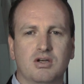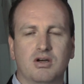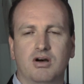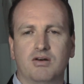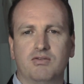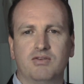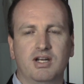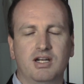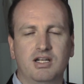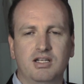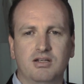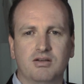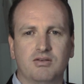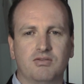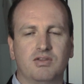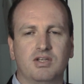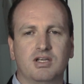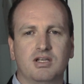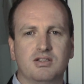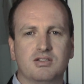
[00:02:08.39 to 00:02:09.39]
of any
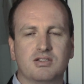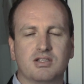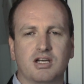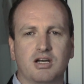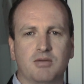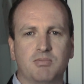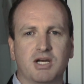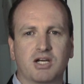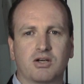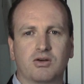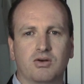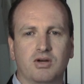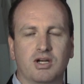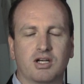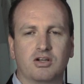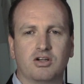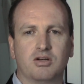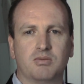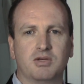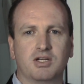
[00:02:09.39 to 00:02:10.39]
of these
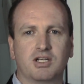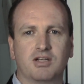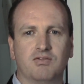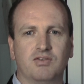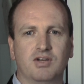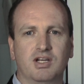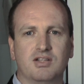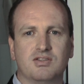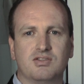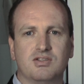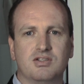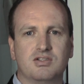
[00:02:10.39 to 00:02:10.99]
macroeconomic events